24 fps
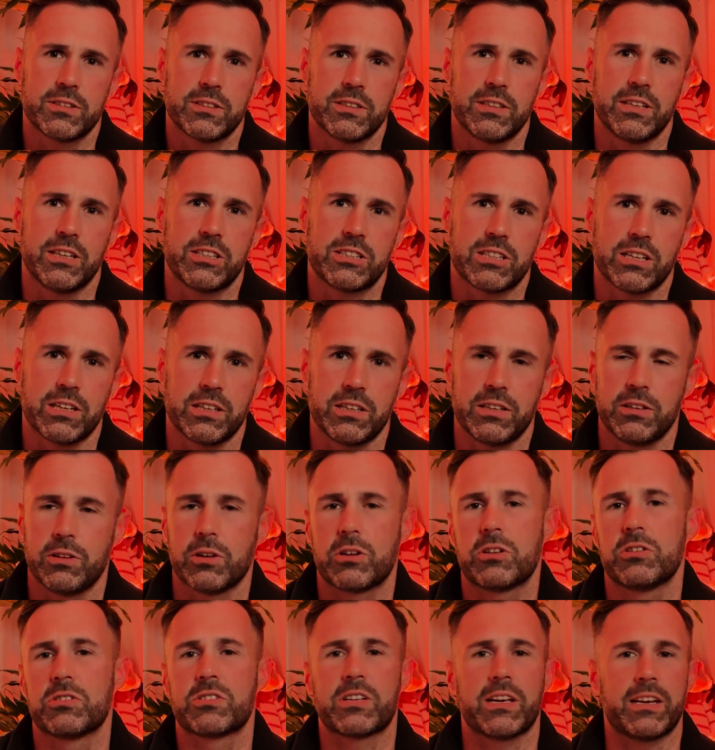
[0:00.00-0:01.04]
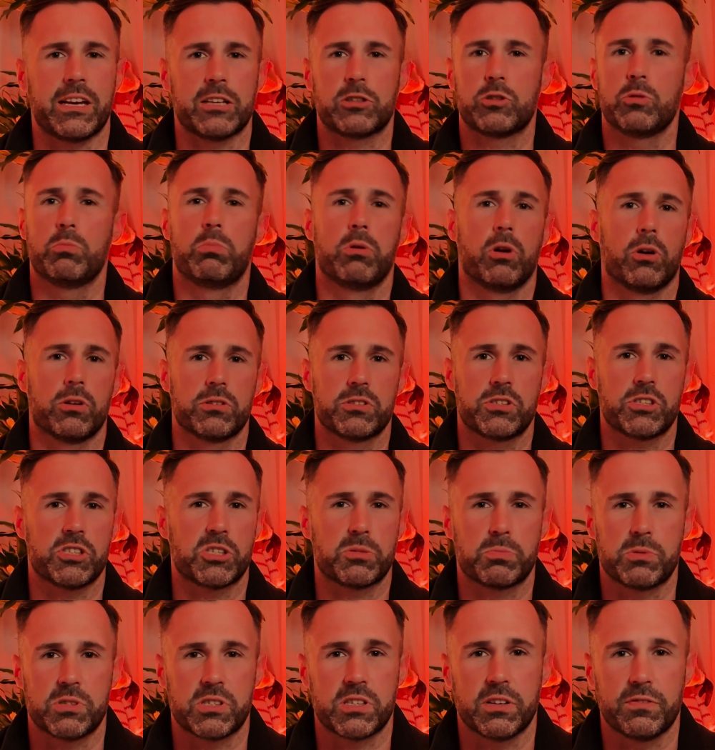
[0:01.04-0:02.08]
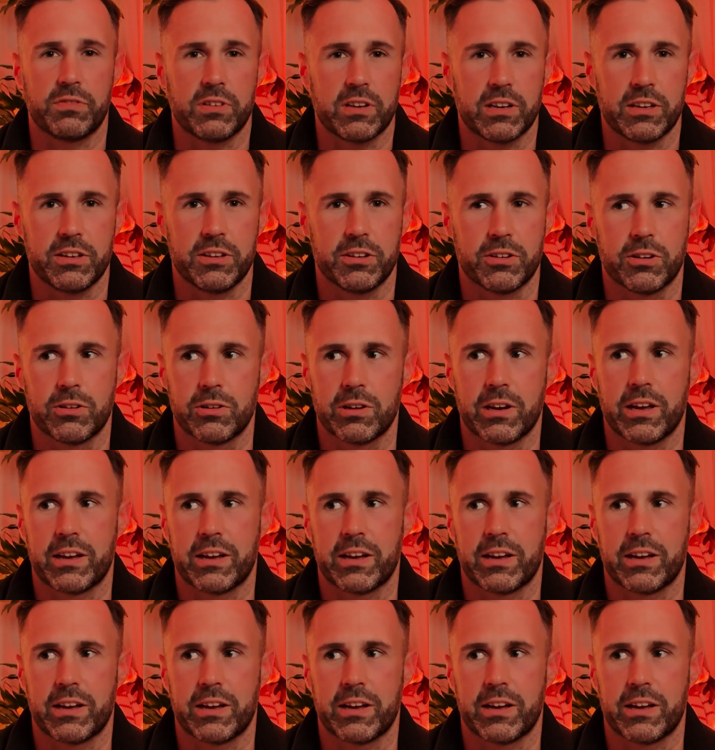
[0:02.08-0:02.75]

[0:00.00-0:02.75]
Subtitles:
initially. You can say that to blondes specifically, you know,